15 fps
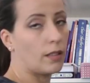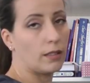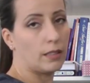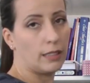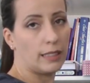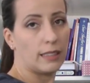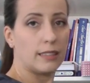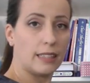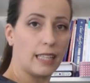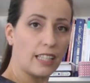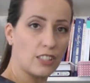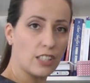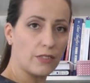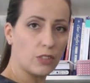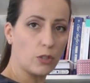it
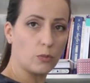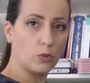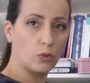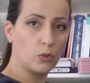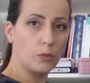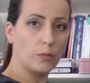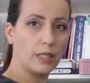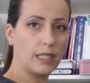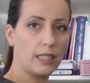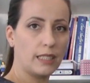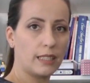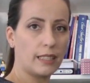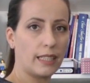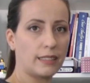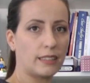does have some room
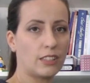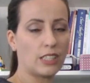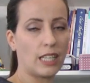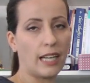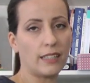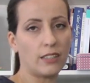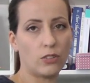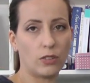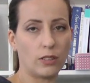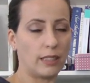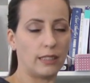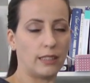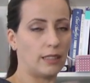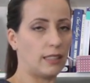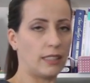here at the side,
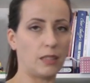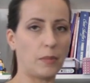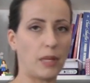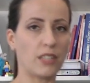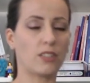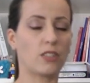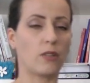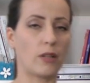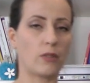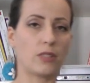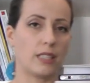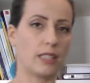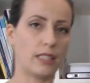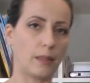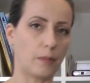at the bust, so I was
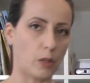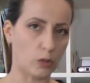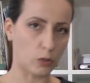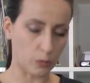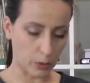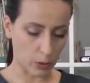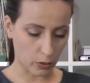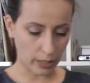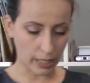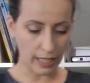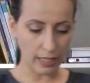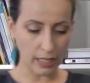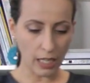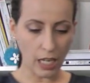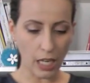thinking I'm going to be
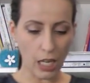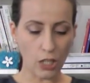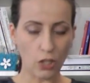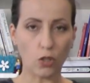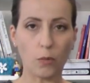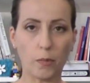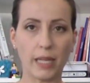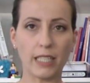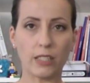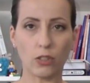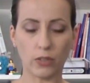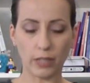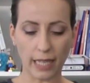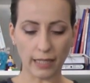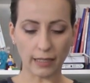okay. So based
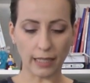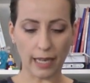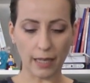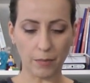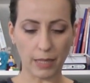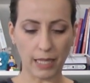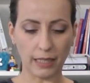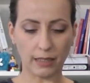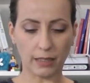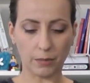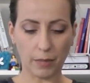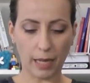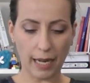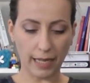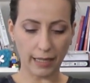on that, I made
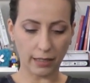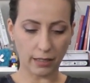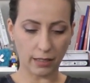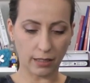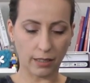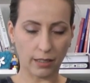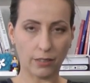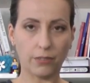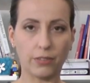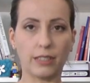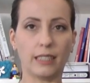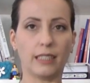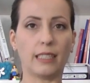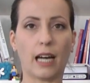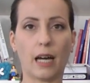my
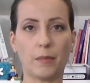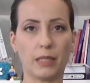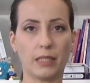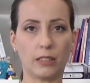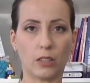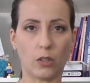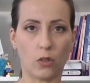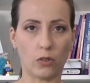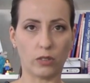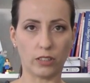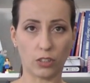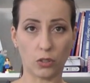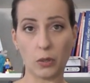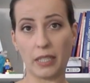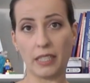fitting garment on a
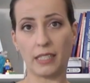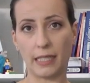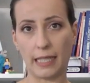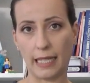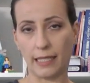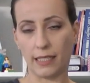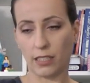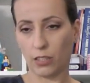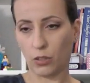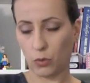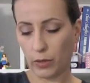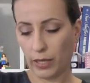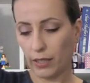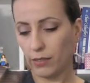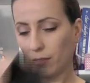straight size
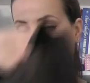12,